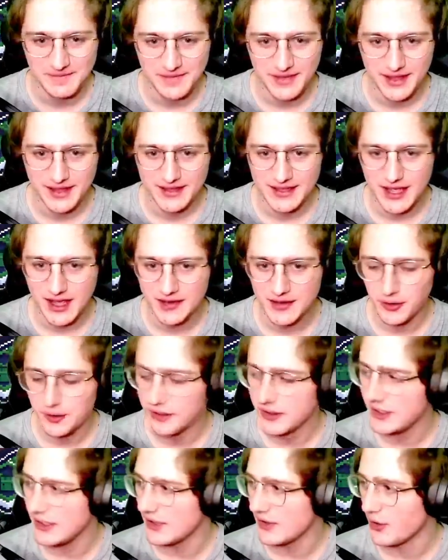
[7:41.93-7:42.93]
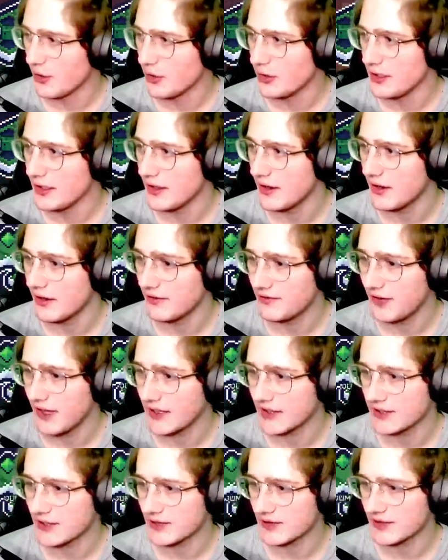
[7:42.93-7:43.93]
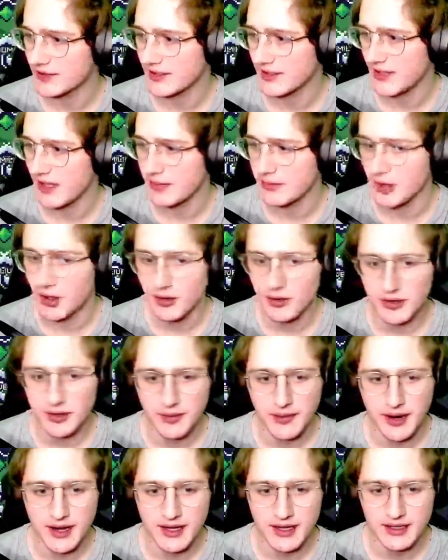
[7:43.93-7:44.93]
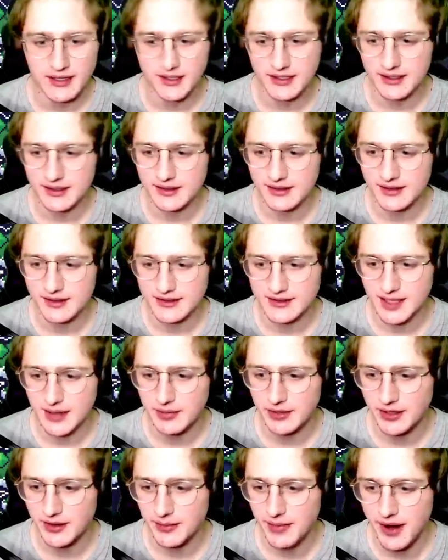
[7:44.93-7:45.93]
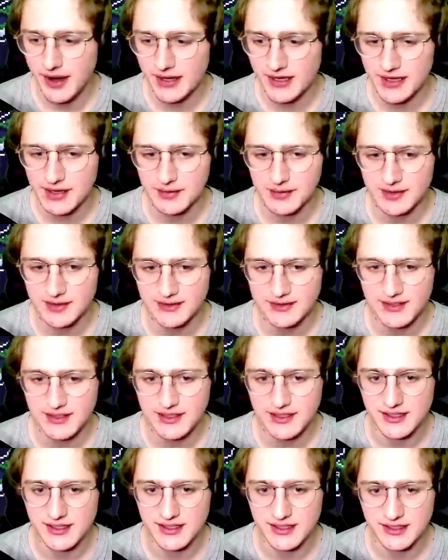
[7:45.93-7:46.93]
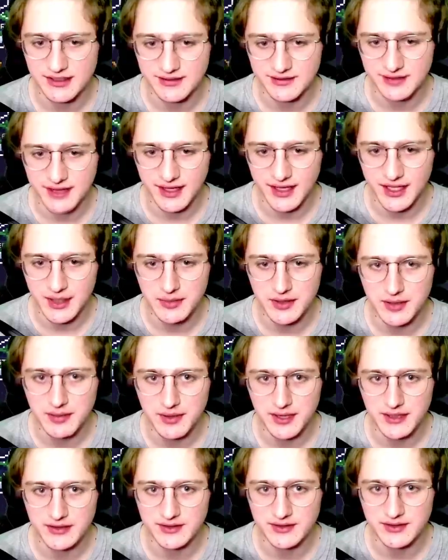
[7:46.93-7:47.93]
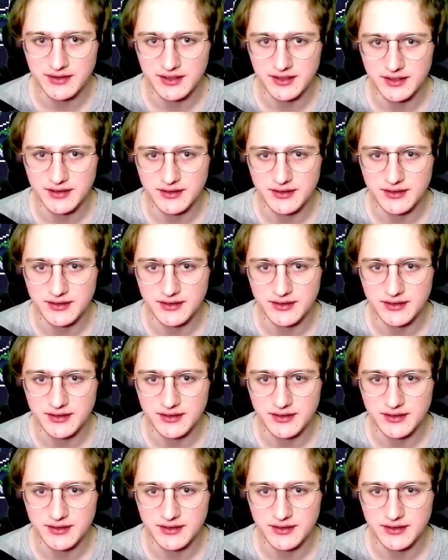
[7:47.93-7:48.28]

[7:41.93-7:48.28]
yeah, the only the only uh, fan service thing that I'm going in my that's happening in my game is the uh, anime maid skin.